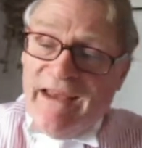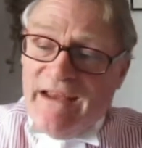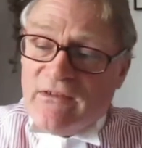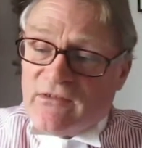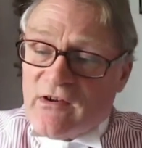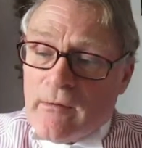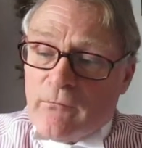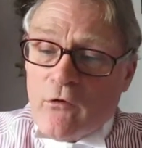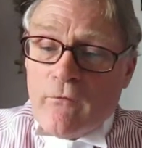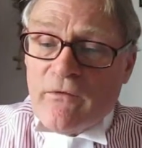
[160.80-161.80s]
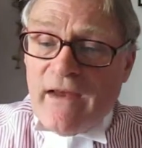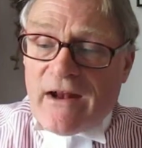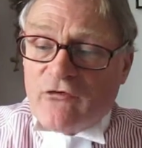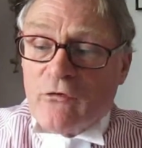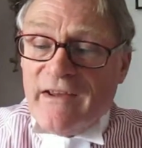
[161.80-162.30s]
in terms of the
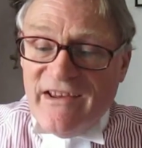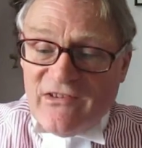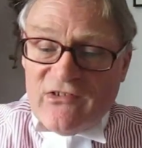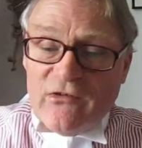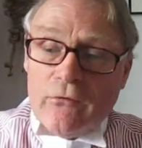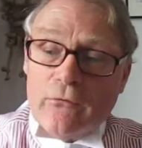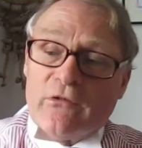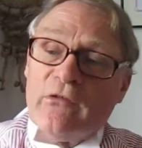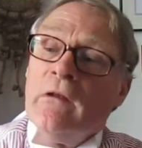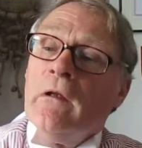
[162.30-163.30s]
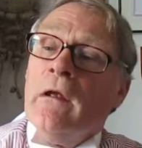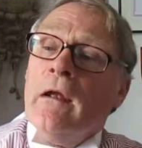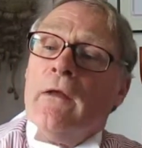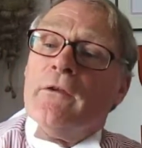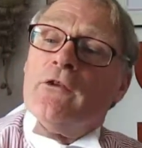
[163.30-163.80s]
actual issues.
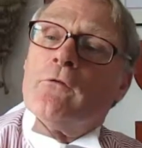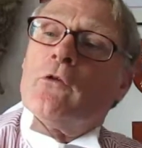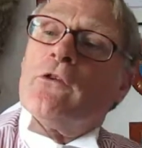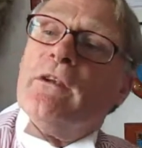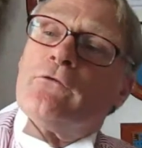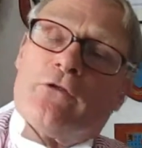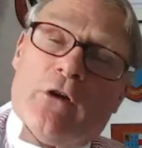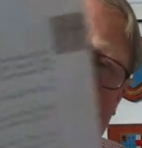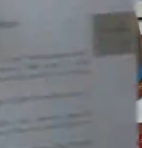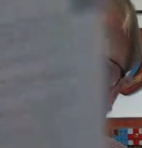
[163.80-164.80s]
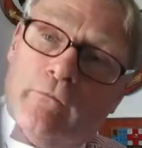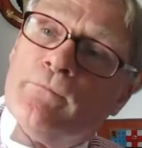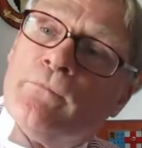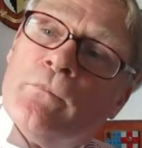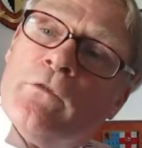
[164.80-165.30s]
And then you've got an introduction
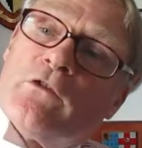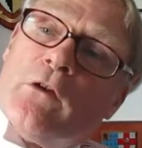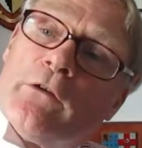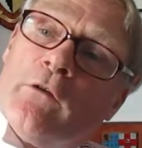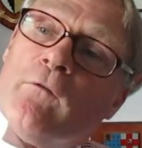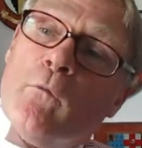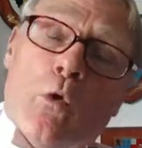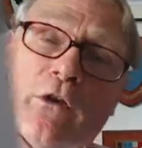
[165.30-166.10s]
starting off. What